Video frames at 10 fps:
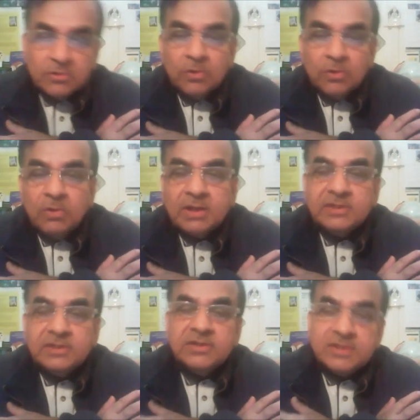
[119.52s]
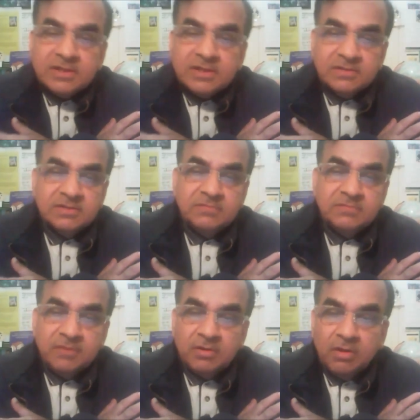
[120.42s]
What are the reasons
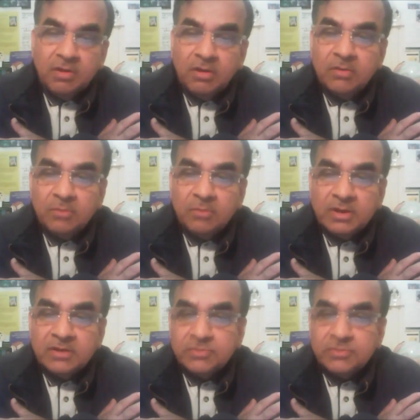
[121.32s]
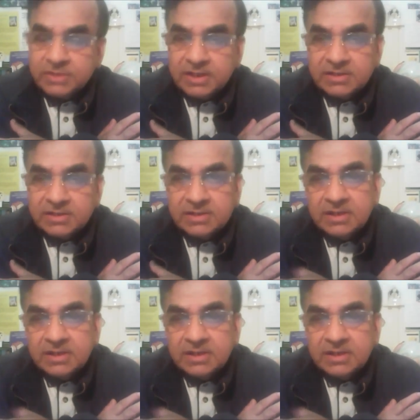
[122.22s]
for all modern crusades